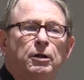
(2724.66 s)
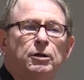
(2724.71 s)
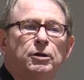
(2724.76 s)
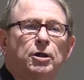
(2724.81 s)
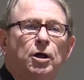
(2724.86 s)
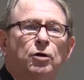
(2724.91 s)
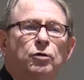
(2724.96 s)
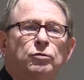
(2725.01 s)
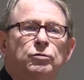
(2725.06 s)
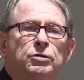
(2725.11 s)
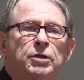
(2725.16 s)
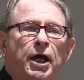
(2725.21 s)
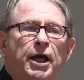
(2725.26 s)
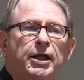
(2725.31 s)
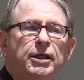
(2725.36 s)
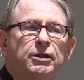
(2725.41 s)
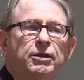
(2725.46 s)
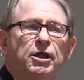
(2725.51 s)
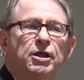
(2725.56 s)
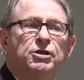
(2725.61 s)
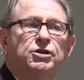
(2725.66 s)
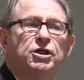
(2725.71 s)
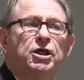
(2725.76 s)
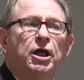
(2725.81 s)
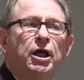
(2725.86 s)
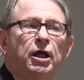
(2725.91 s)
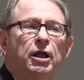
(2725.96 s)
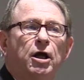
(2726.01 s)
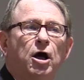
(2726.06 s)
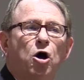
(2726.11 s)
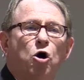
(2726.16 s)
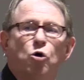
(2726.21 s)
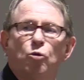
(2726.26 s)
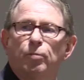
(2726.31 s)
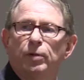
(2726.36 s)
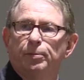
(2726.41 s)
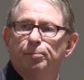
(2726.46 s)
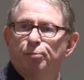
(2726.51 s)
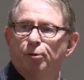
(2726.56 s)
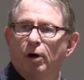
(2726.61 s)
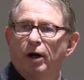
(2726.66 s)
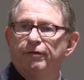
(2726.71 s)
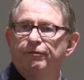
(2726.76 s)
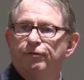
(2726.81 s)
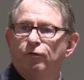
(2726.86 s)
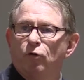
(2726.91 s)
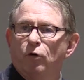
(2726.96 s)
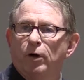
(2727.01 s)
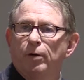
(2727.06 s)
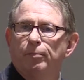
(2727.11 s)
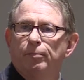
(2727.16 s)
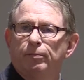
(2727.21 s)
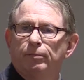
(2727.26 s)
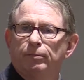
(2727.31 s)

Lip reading: don't take this kid home and pray for him.